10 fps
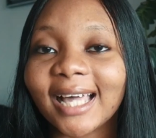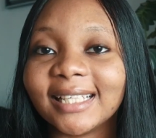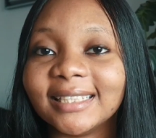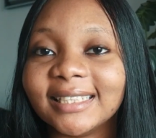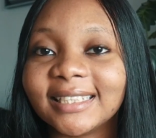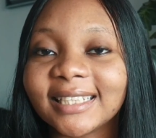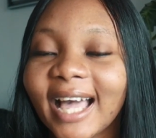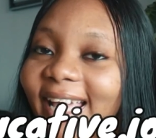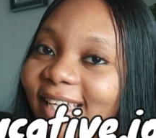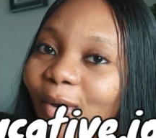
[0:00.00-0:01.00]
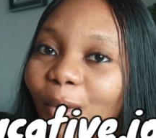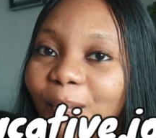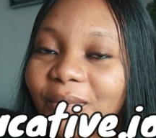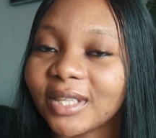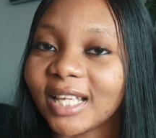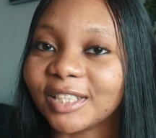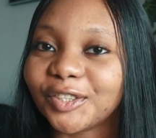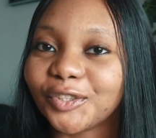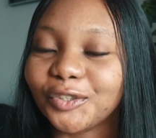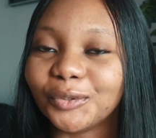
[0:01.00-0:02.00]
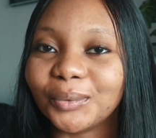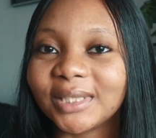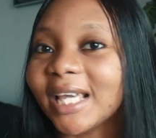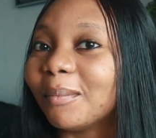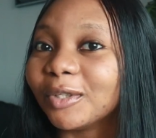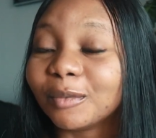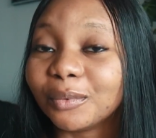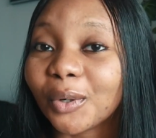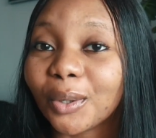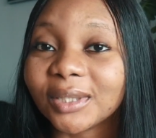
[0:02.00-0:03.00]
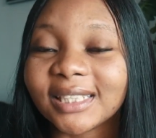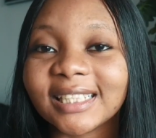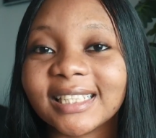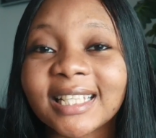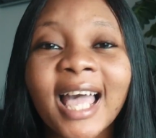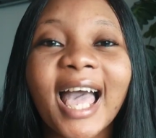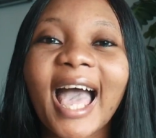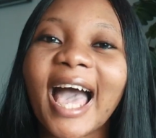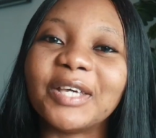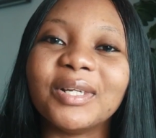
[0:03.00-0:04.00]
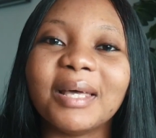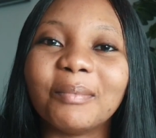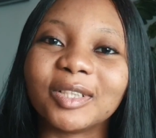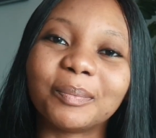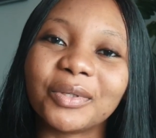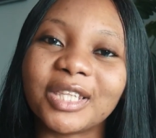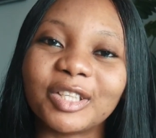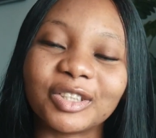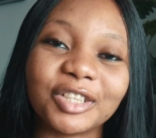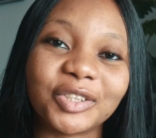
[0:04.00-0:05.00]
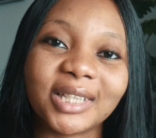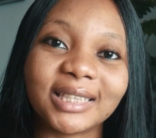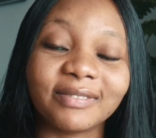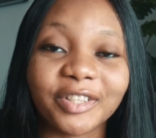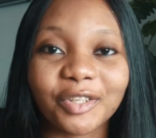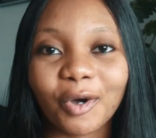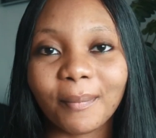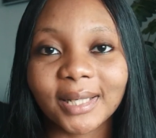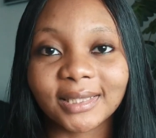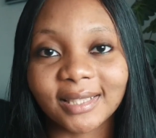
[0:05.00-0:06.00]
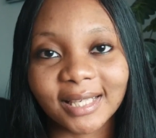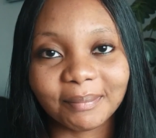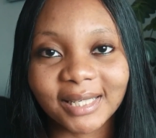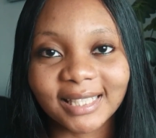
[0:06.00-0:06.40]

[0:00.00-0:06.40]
and I hope that you take multiple courses and you learn multiple things on Educative and you come back to thank me